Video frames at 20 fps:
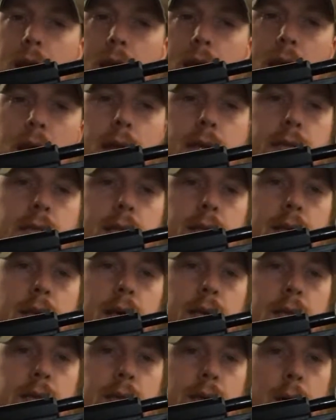It has a
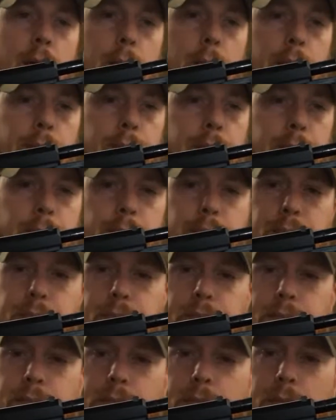slide stop.
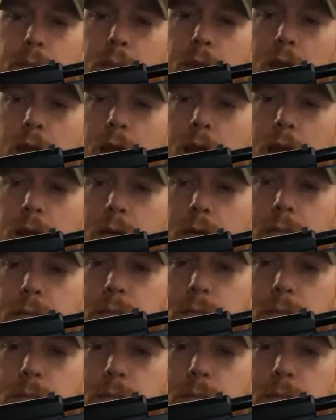Now,